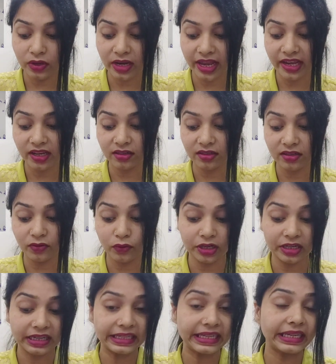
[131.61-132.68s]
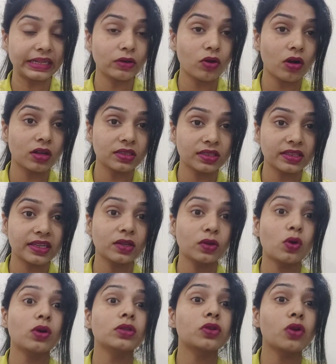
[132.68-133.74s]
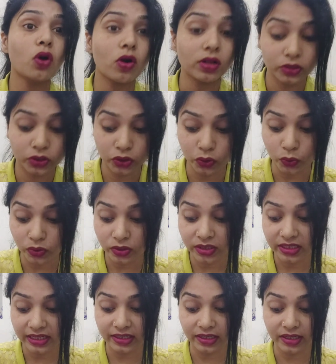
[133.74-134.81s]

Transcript: like what it can cause gallstones.